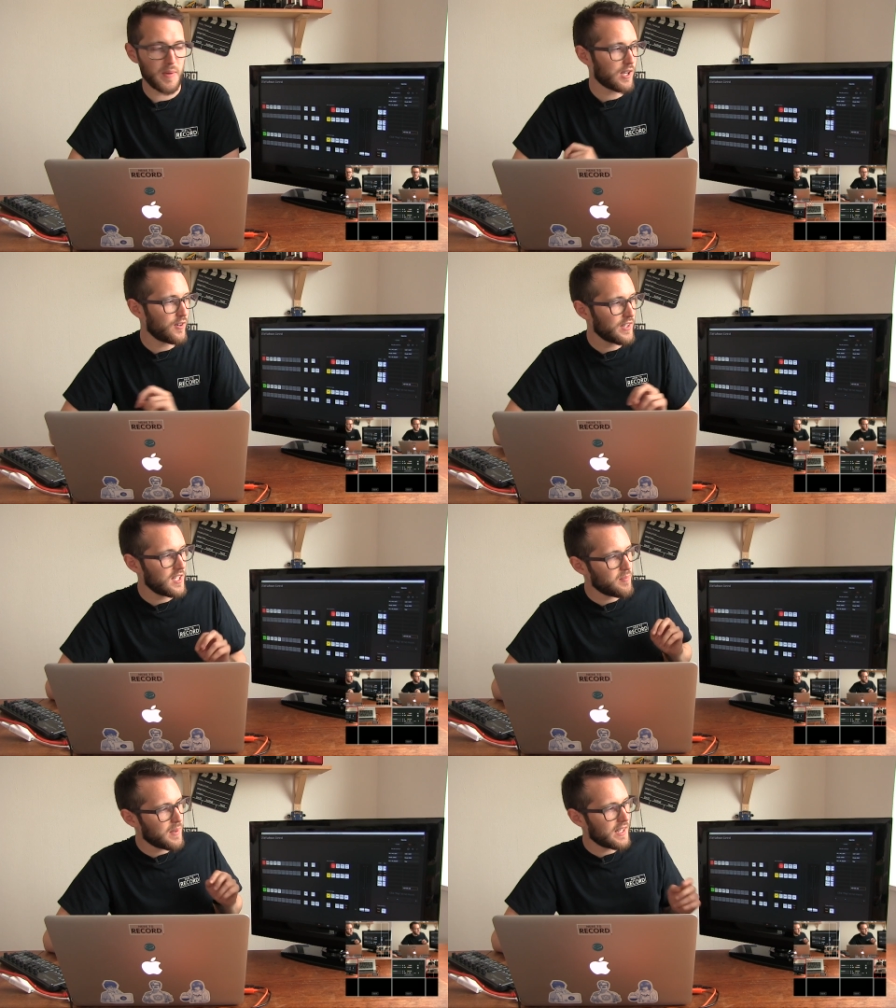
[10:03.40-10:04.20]
back off
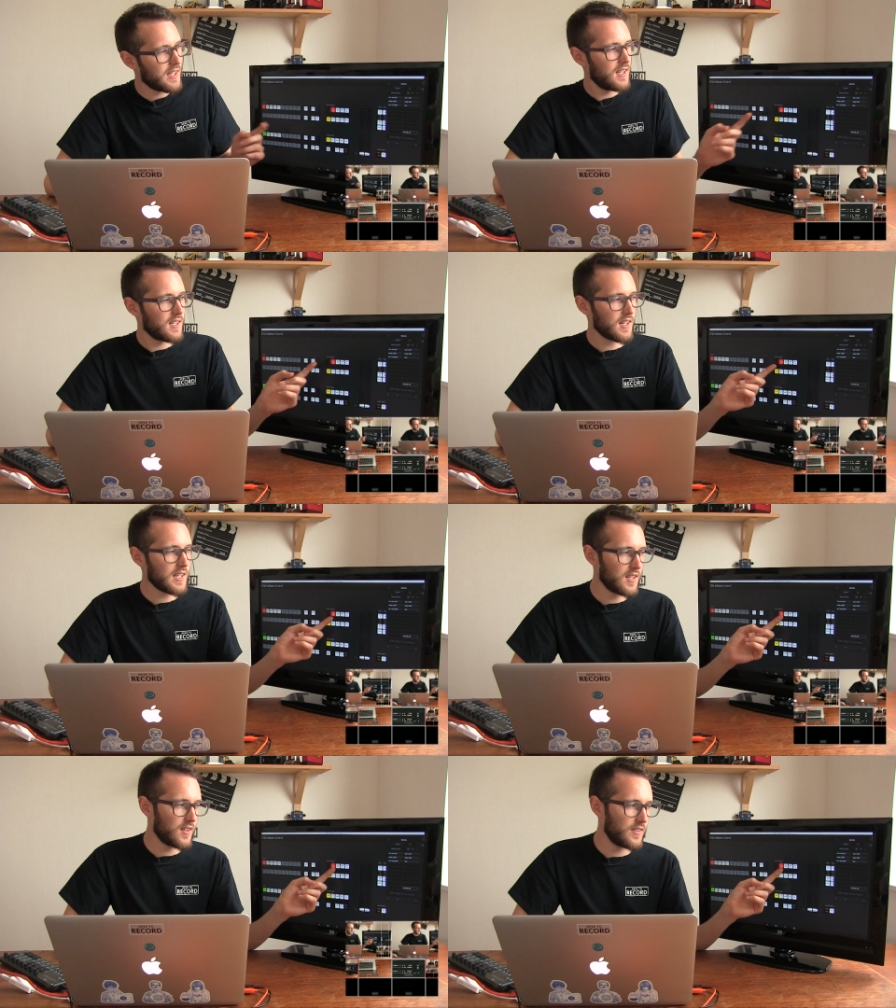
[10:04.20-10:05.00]
again by
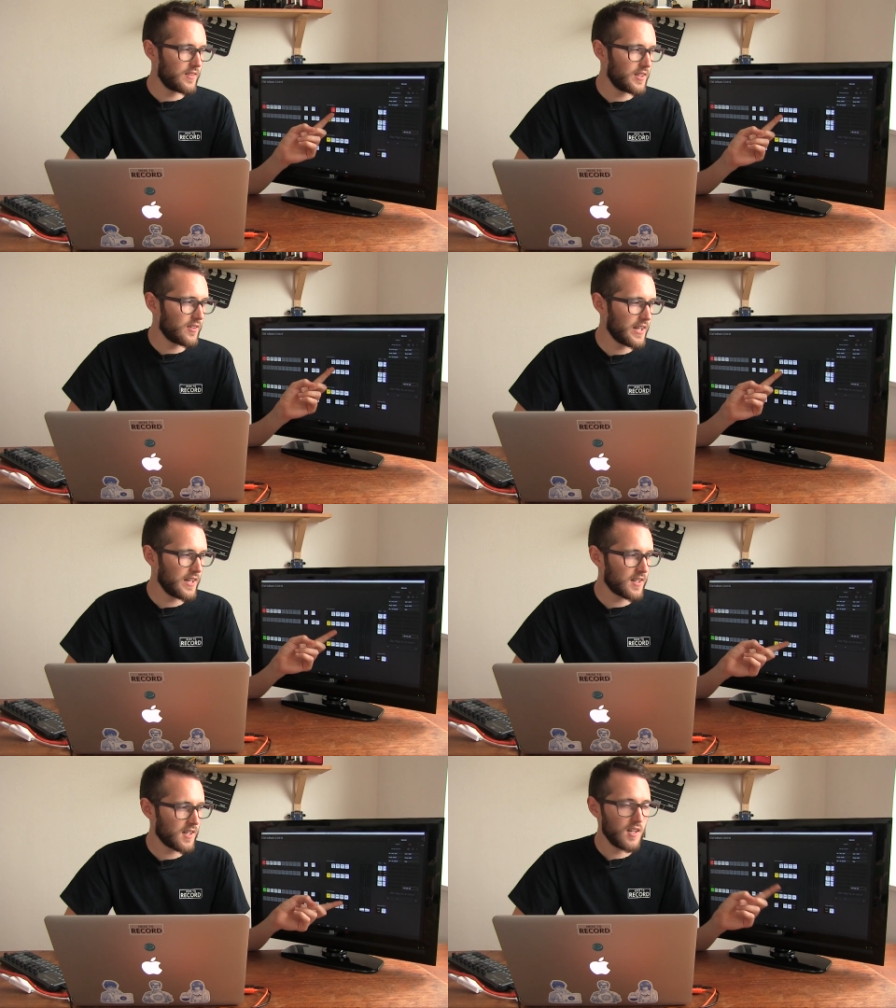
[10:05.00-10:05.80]
clicking on the on
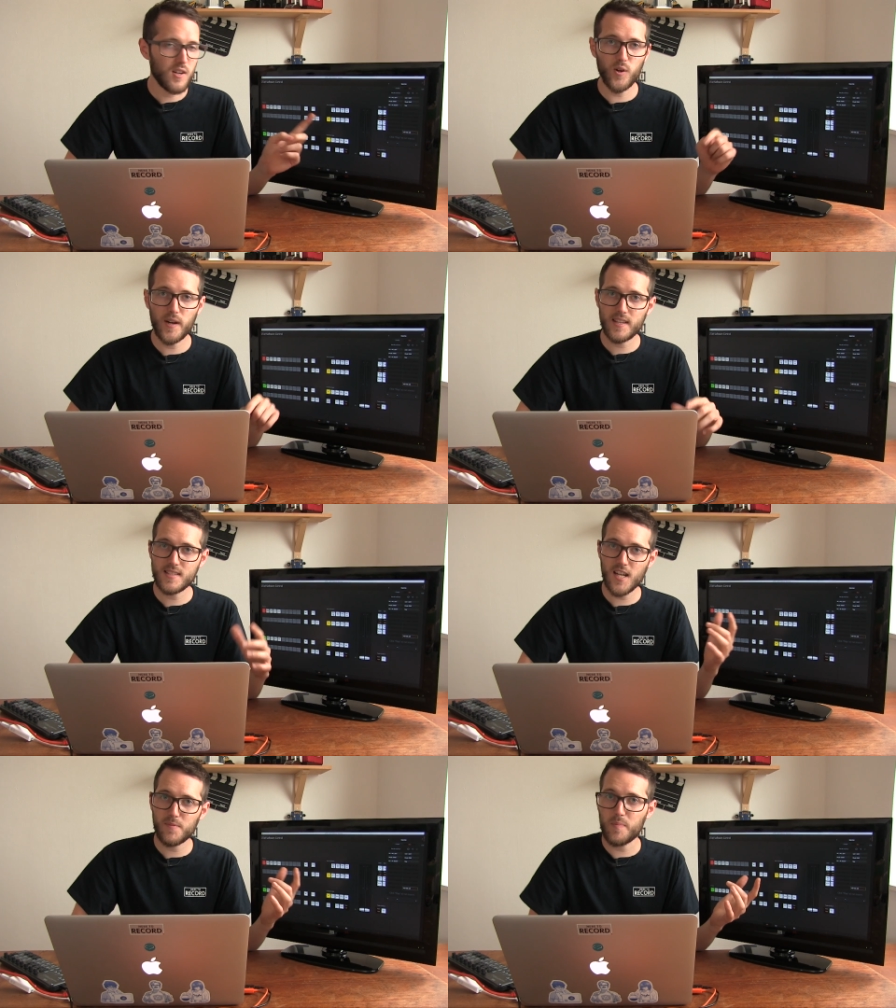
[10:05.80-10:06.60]
air, or I can
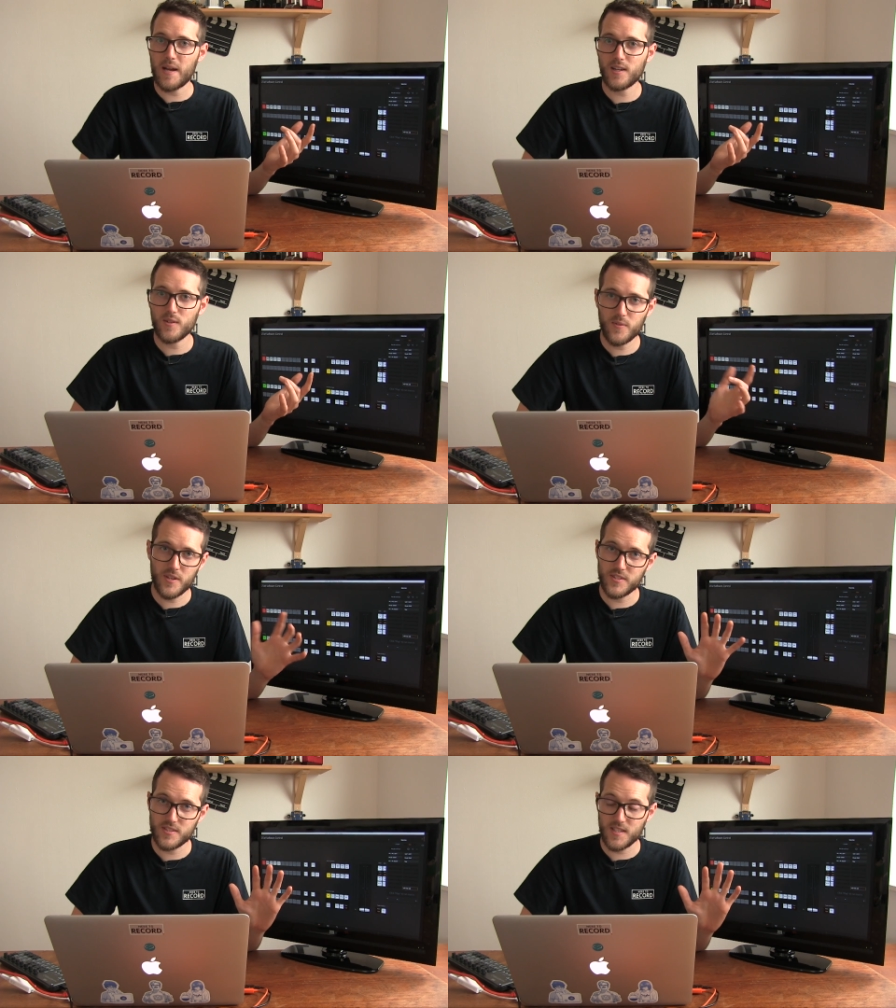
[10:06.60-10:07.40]
set up a macro
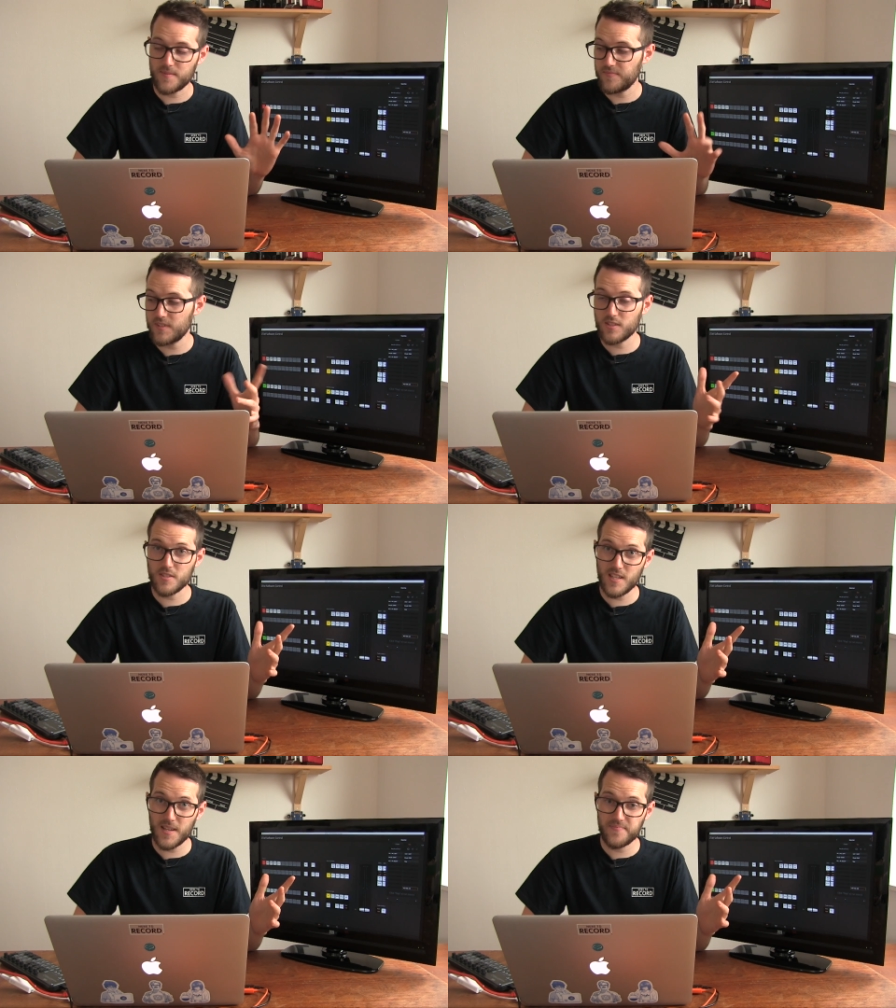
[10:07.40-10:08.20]
that, um, that
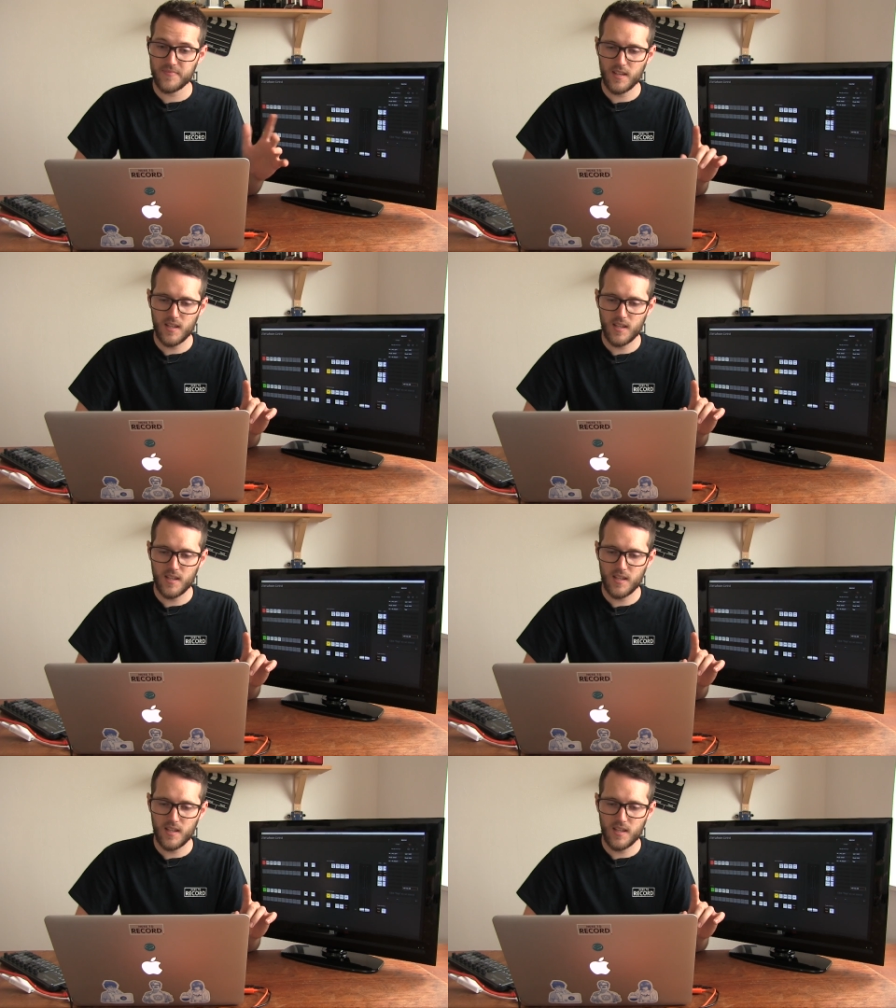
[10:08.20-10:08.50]
does that.